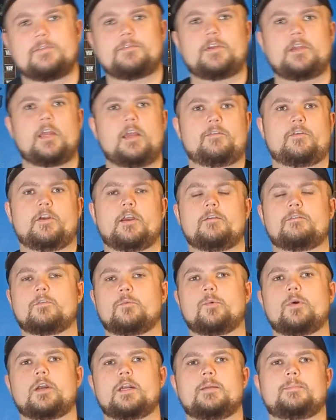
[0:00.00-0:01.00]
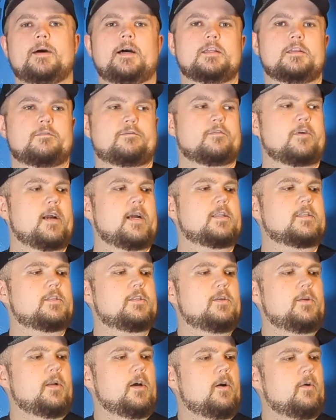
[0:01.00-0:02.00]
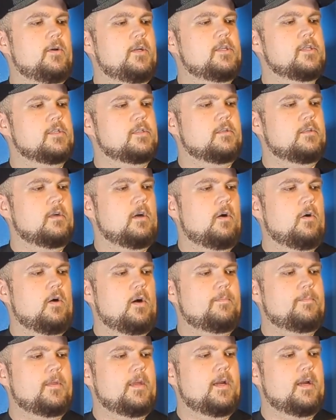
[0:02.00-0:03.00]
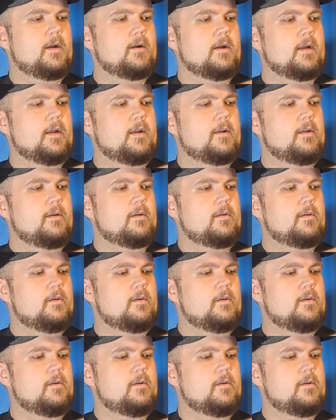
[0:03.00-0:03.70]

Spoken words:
if you're ever worried about the frets, you just go up there and